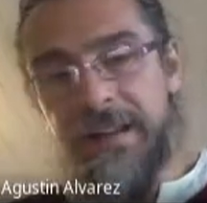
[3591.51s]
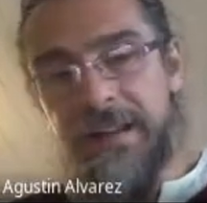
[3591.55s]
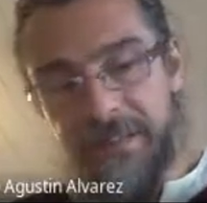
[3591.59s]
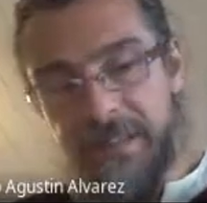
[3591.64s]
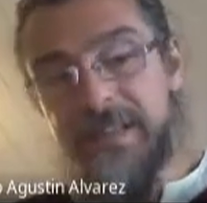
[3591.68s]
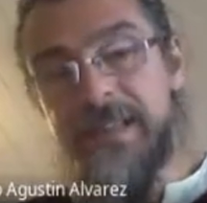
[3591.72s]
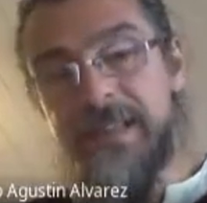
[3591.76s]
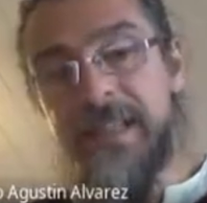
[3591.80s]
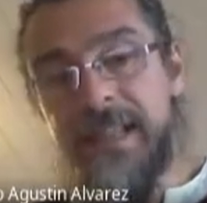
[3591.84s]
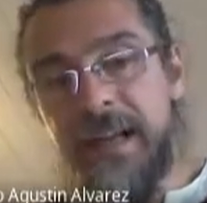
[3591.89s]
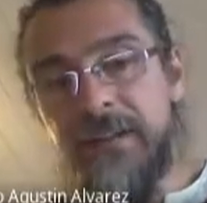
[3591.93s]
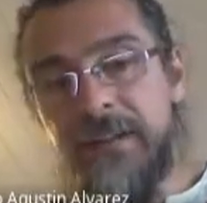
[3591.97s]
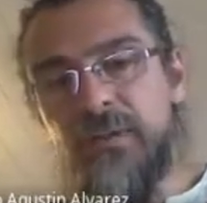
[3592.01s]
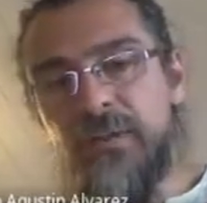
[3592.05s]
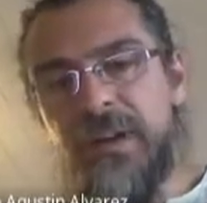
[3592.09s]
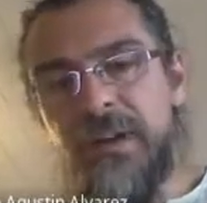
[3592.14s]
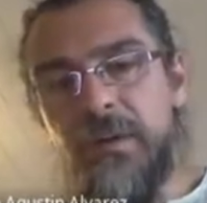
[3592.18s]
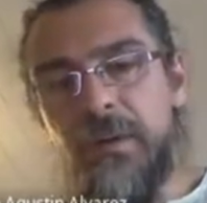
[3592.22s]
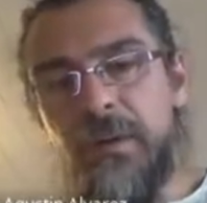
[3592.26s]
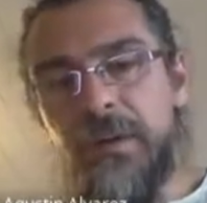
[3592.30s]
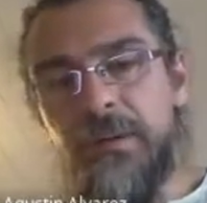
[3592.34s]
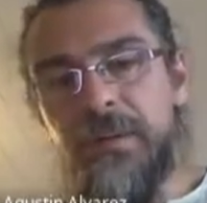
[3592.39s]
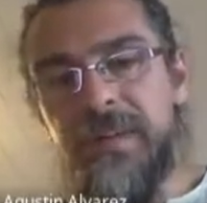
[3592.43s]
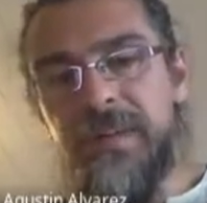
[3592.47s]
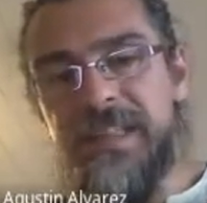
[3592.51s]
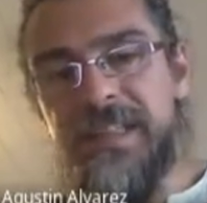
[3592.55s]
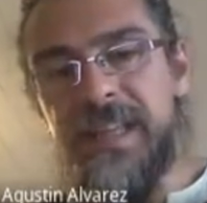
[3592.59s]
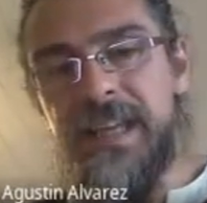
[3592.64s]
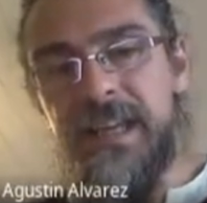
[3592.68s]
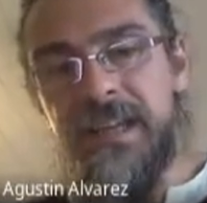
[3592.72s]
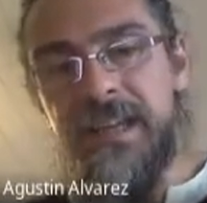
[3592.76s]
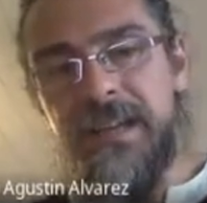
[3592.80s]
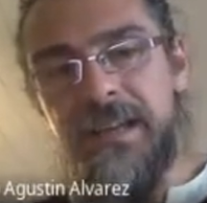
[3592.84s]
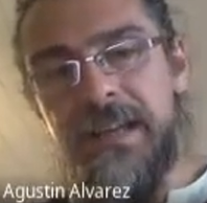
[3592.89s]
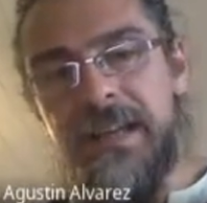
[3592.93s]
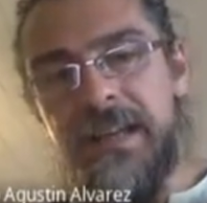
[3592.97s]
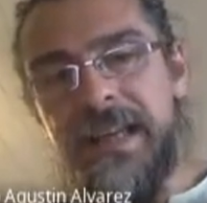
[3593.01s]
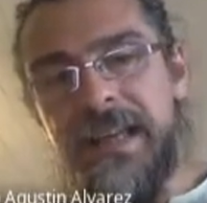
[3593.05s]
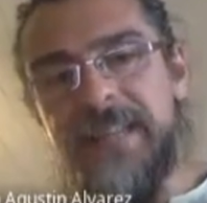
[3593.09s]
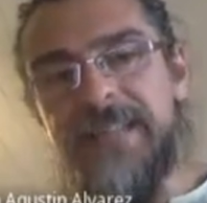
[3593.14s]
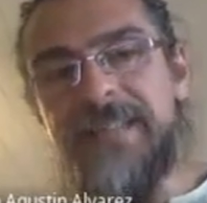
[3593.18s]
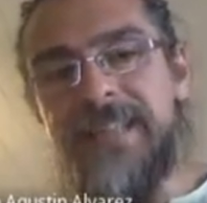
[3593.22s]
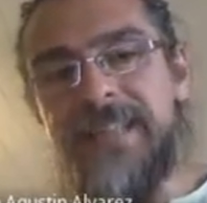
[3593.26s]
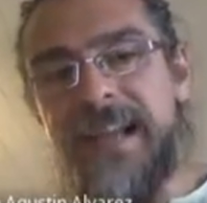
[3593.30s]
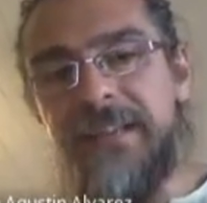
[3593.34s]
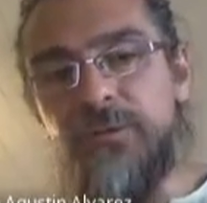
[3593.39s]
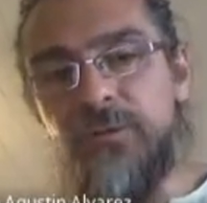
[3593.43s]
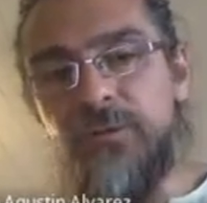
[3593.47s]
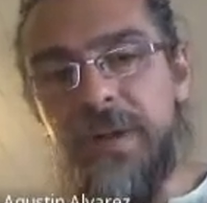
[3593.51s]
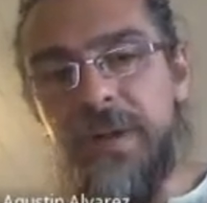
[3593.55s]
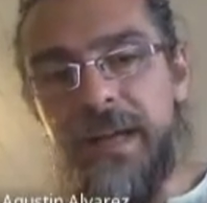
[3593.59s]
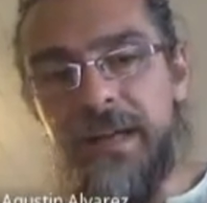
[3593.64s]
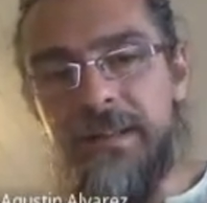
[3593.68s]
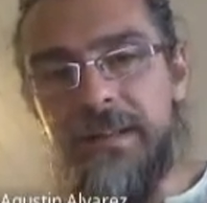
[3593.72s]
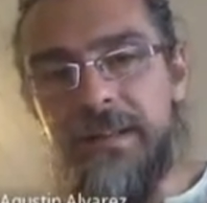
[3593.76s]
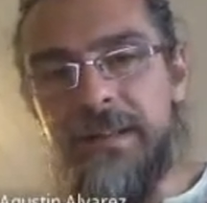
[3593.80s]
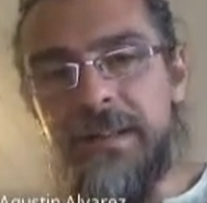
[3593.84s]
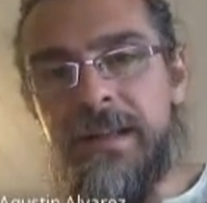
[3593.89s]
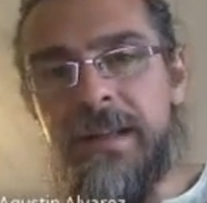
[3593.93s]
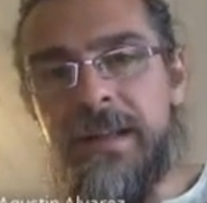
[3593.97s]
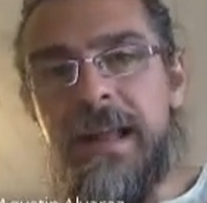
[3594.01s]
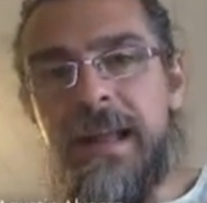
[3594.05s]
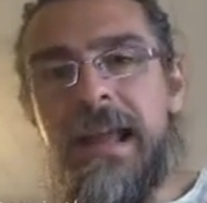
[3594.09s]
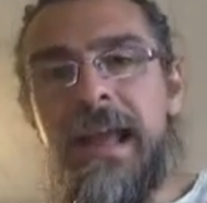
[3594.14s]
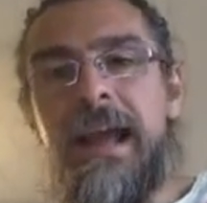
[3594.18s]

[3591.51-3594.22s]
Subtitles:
and this is actually what we see. It saturates.